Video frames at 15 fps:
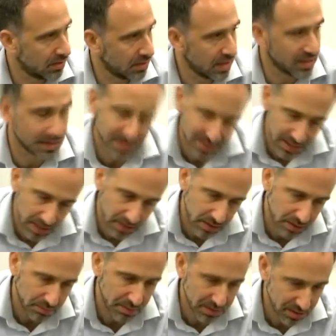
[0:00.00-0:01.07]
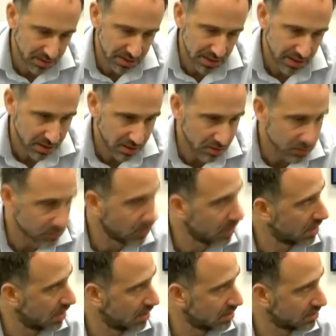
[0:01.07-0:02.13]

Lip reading: They could sell it, but the tenant goes with it.